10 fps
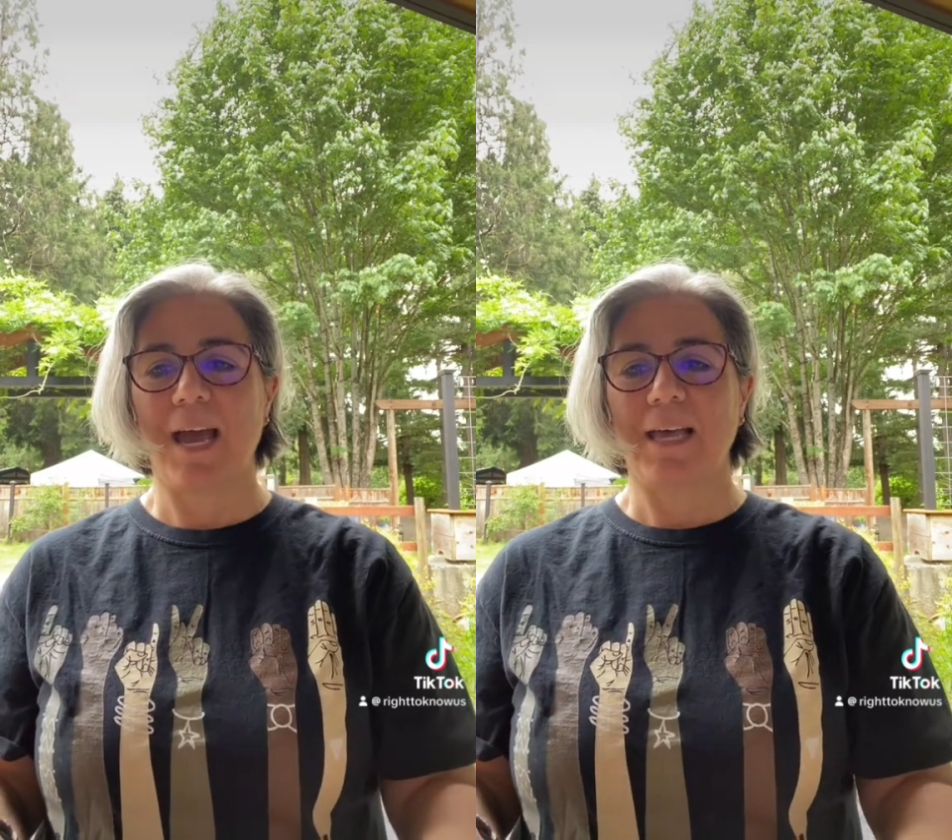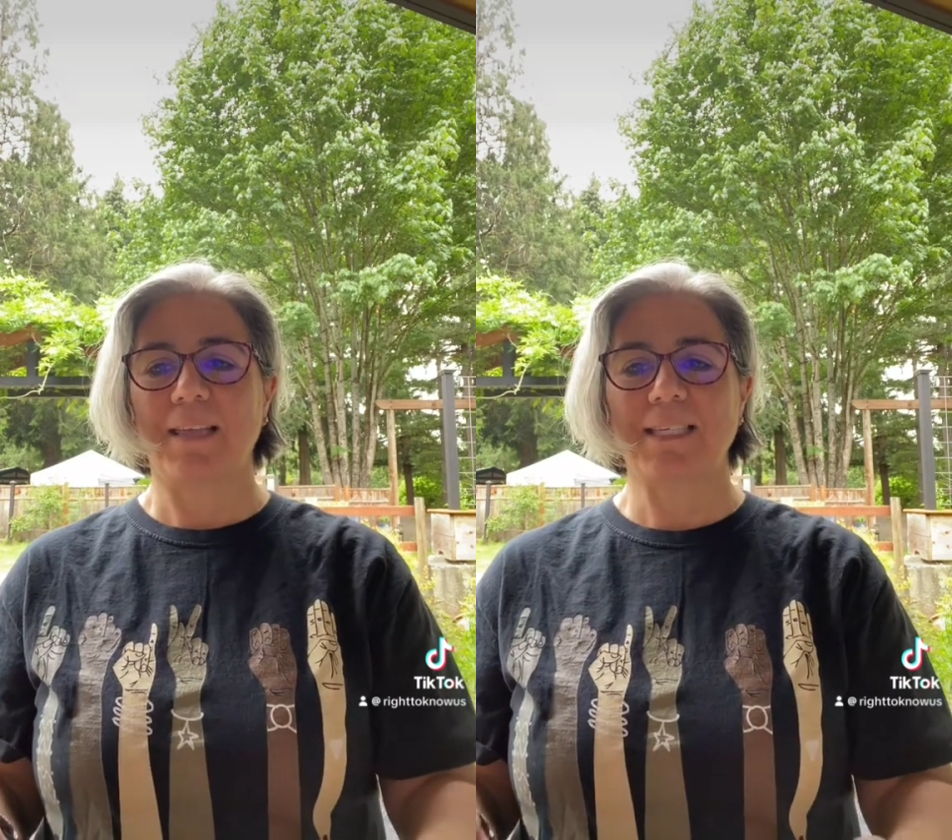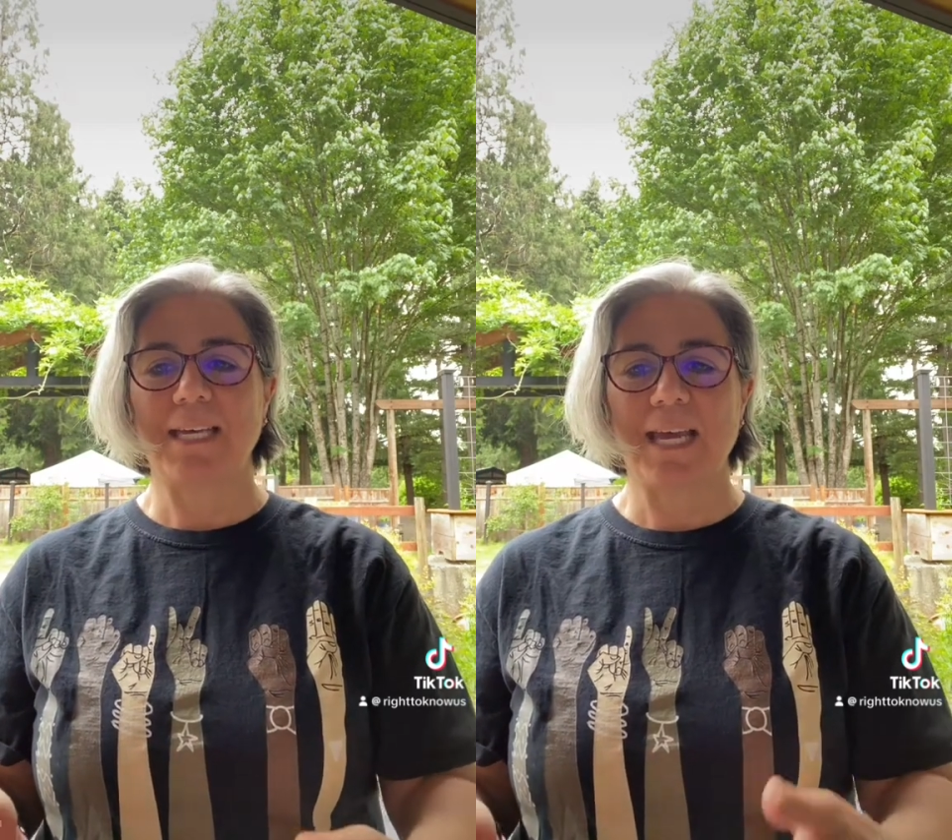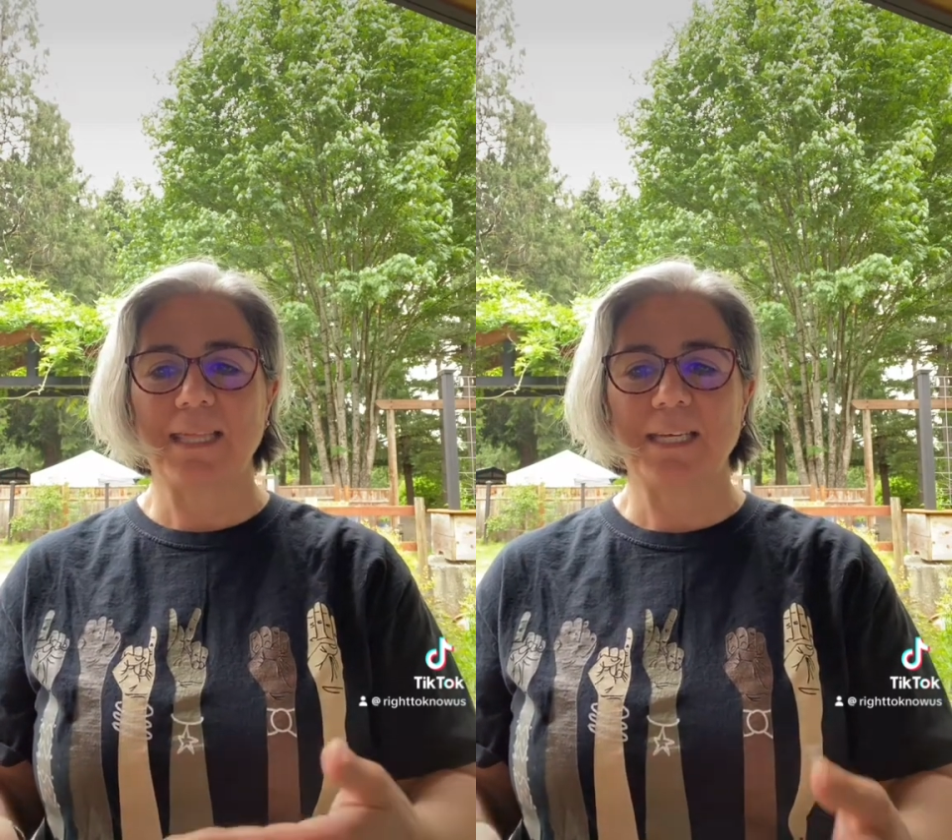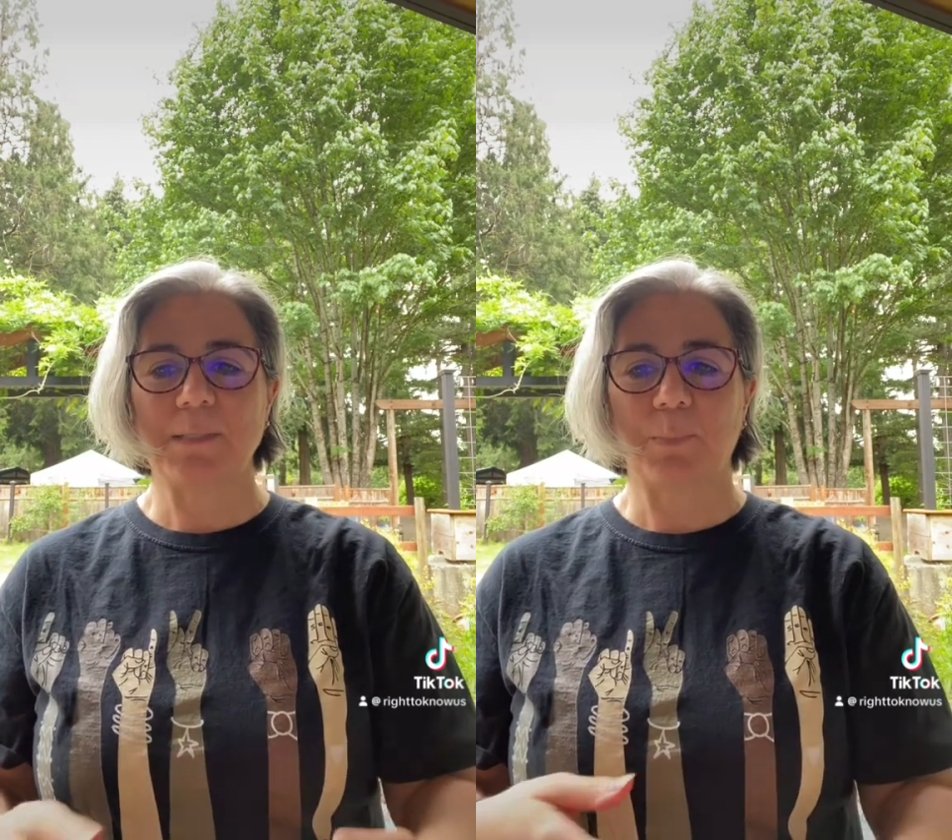Let's end
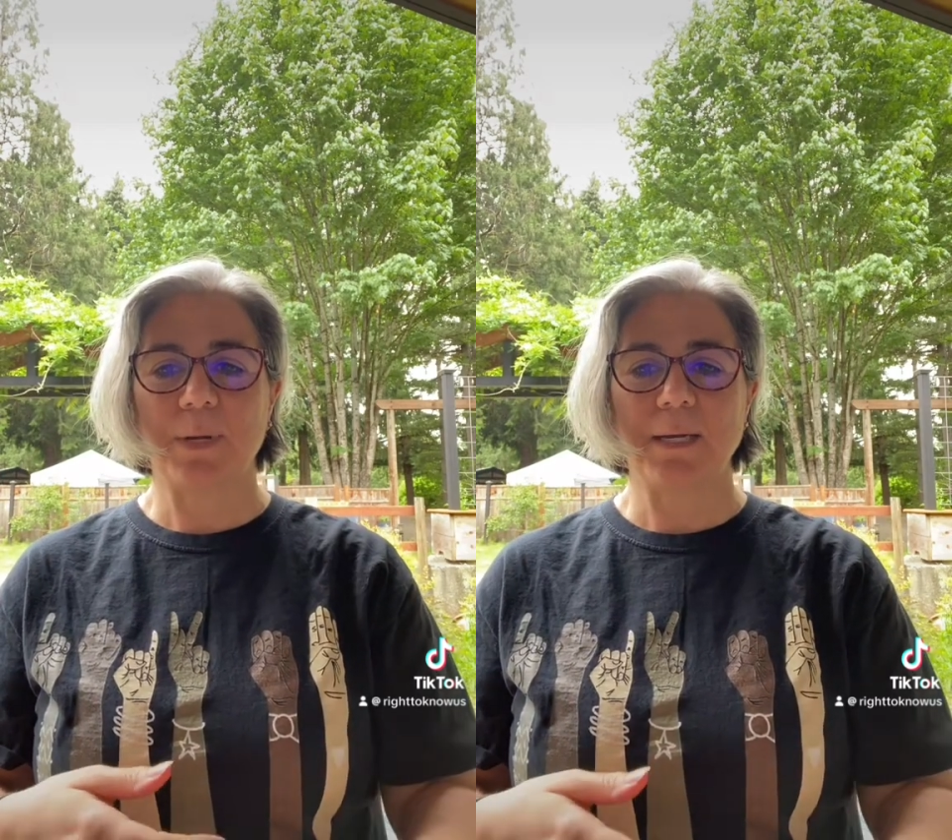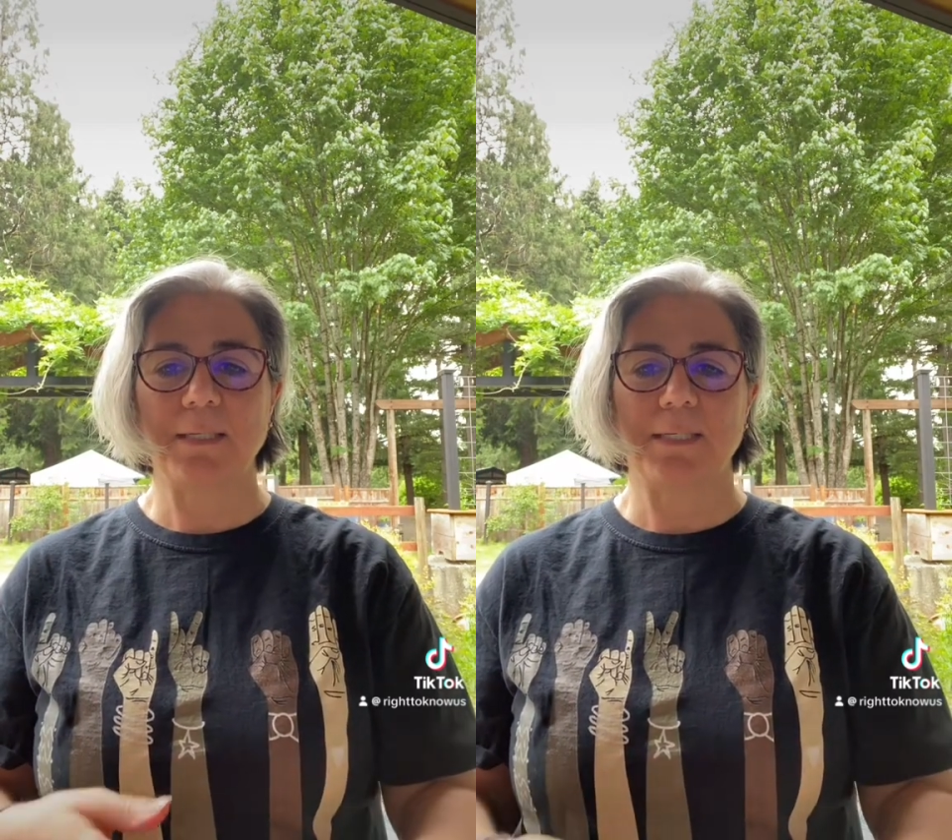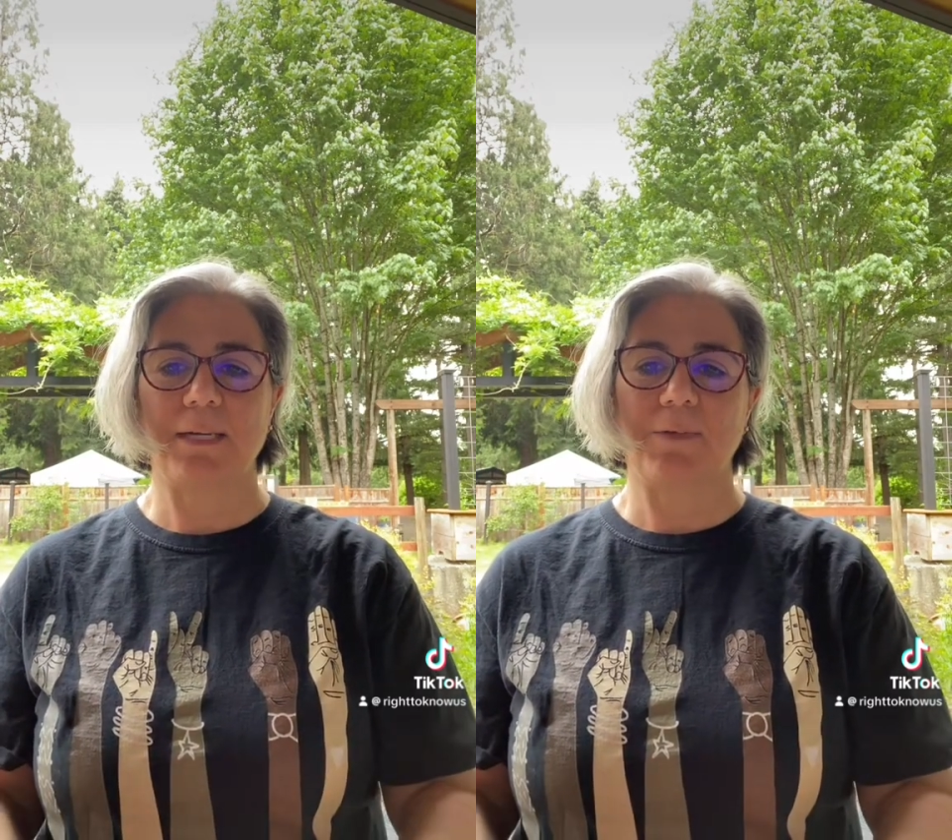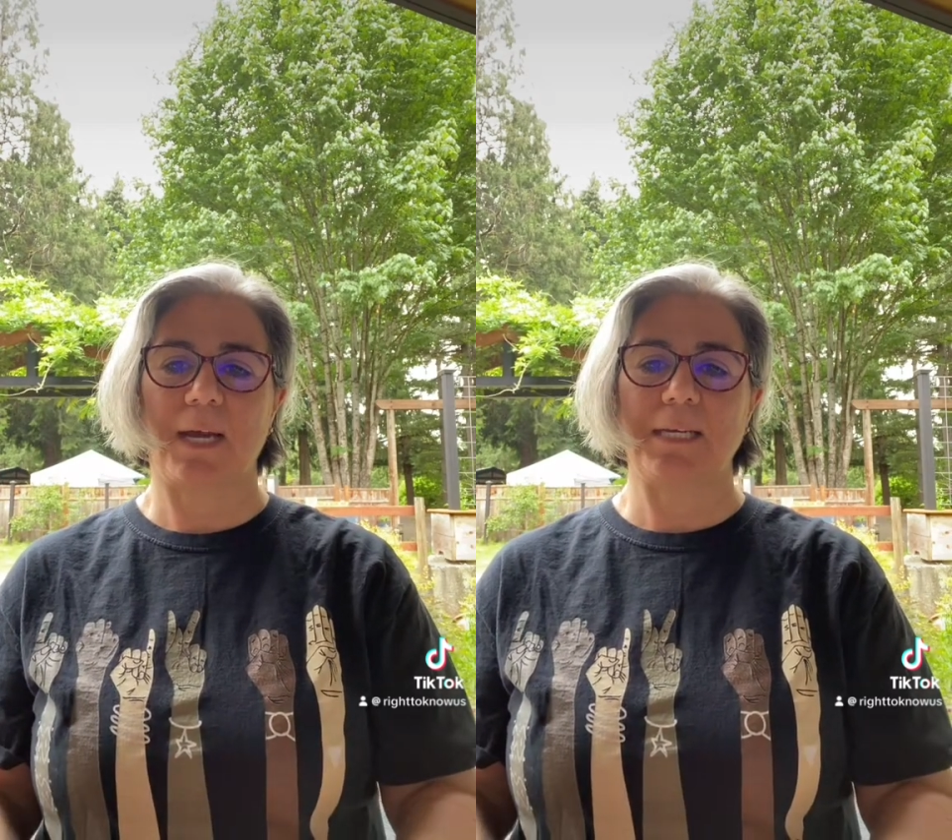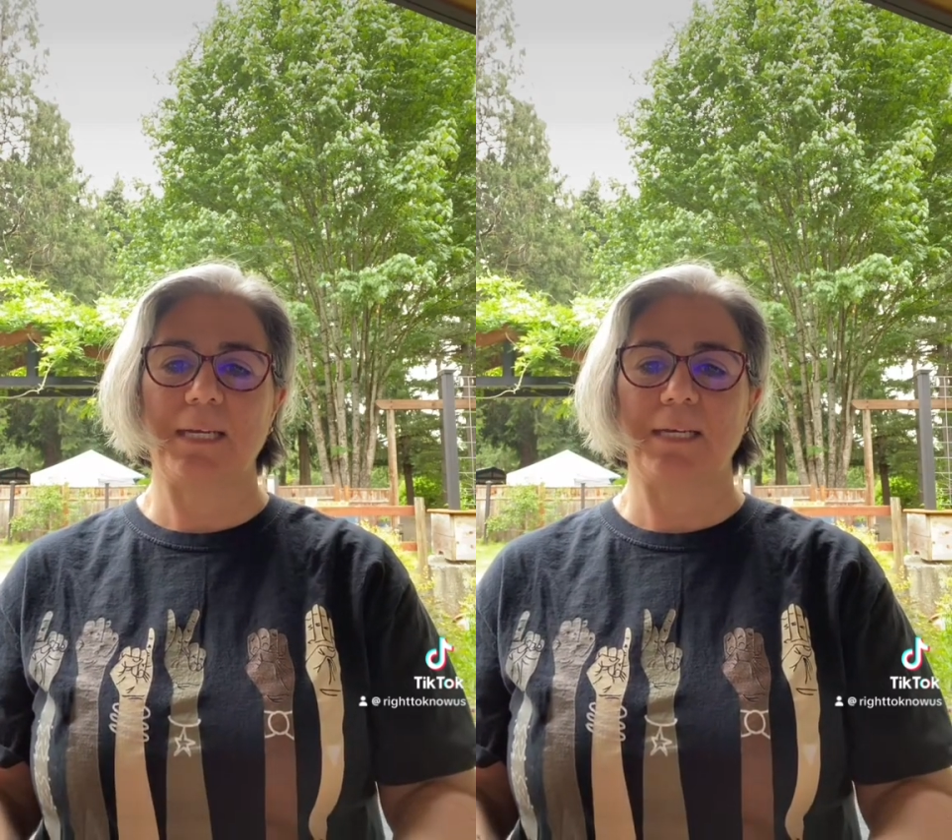these preconceived
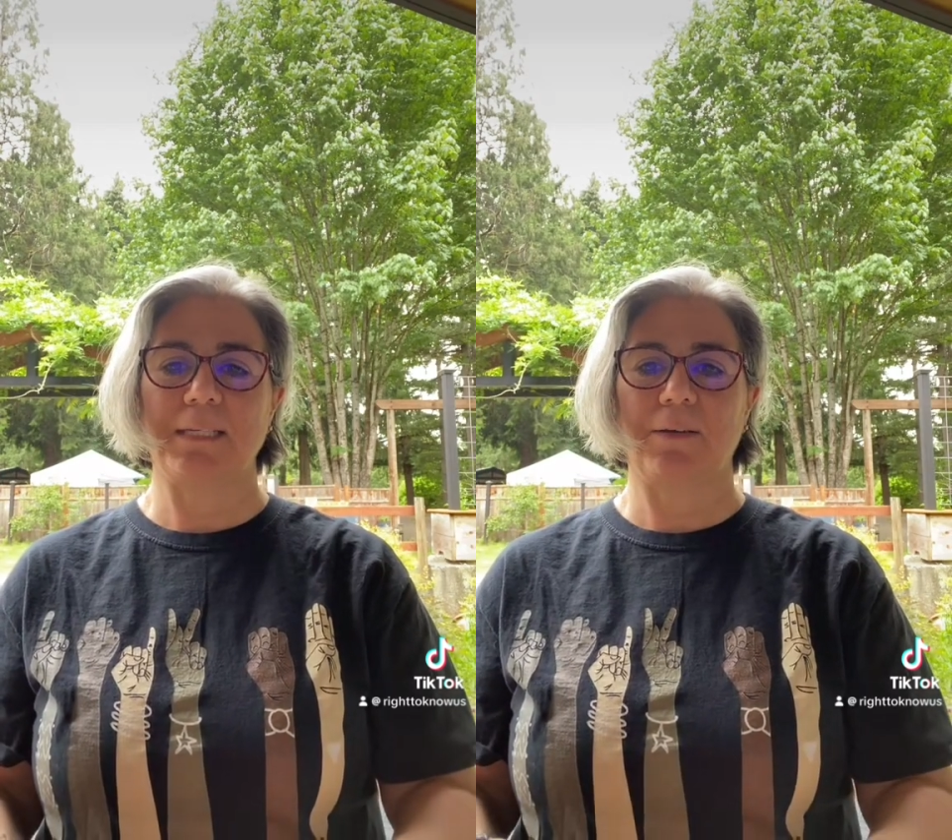ideas